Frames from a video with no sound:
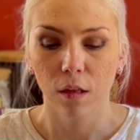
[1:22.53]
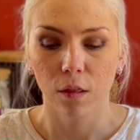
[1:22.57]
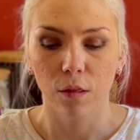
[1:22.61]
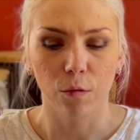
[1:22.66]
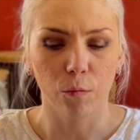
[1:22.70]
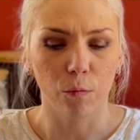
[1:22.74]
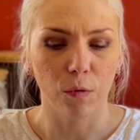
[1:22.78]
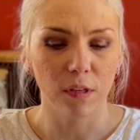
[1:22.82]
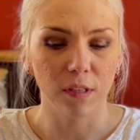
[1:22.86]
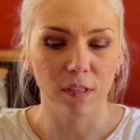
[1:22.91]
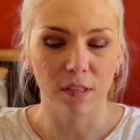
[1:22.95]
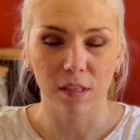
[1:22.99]
The
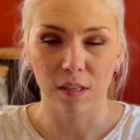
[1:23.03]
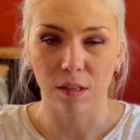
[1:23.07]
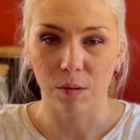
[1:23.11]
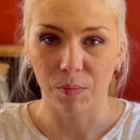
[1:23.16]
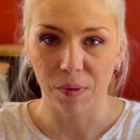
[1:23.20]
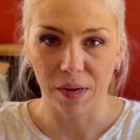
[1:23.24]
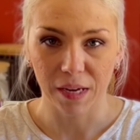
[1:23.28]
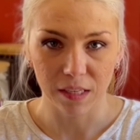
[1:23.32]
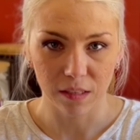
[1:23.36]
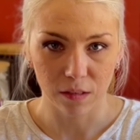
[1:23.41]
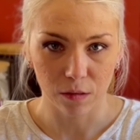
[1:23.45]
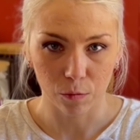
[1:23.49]
ones at the
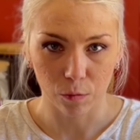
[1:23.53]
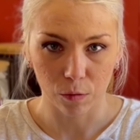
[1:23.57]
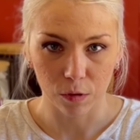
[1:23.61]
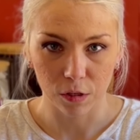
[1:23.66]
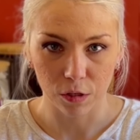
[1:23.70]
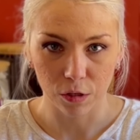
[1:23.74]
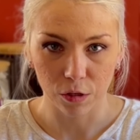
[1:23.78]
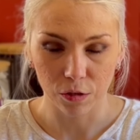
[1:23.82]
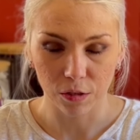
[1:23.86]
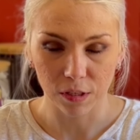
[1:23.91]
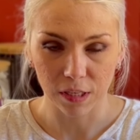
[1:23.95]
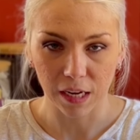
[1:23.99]
pet
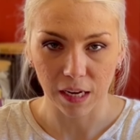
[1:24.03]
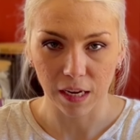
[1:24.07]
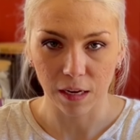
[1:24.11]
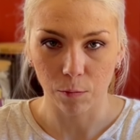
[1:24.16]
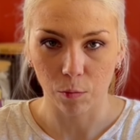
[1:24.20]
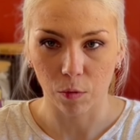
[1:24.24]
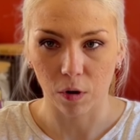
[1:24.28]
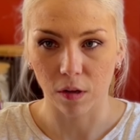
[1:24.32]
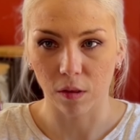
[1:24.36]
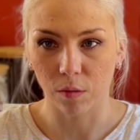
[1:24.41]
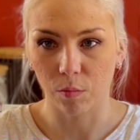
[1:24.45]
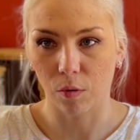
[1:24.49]
stores you see
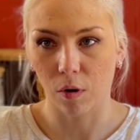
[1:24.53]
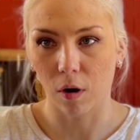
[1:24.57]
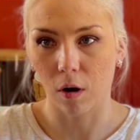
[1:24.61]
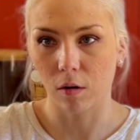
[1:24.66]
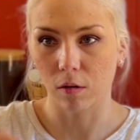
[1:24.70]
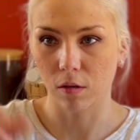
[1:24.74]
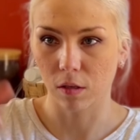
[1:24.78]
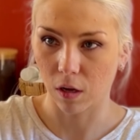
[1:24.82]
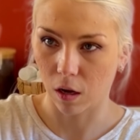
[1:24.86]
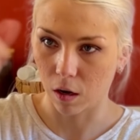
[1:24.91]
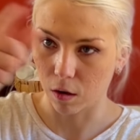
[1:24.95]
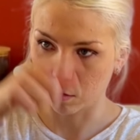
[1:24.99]
where the
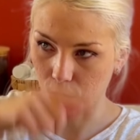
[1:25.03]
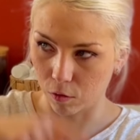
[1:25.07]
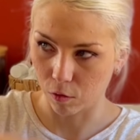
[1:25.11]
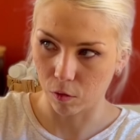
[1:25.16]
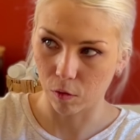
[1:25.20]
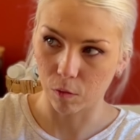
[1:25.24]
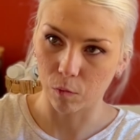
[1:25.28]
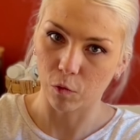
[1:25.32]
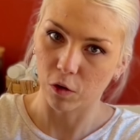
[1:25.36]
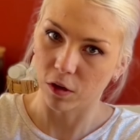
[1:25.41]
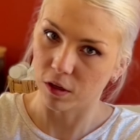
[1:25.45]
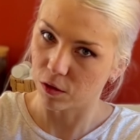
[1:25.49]
prongs all go
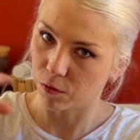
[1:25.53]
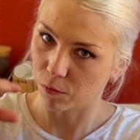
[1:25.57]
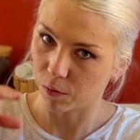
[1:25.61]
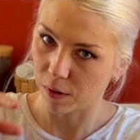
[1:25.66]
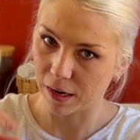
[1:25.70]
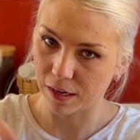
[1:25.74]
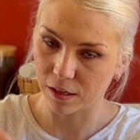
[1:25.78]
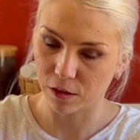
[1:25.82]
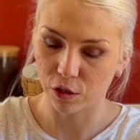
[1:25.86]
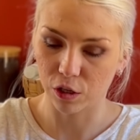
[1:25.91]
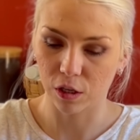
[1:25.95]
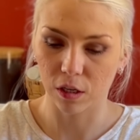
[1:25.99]
in one
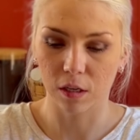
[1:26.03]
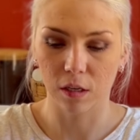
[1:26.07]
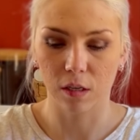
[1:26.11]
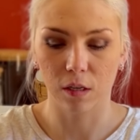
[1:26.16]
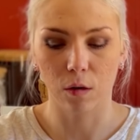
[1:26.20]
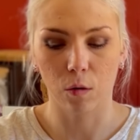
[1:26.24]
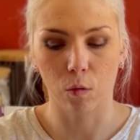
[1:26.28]
direction,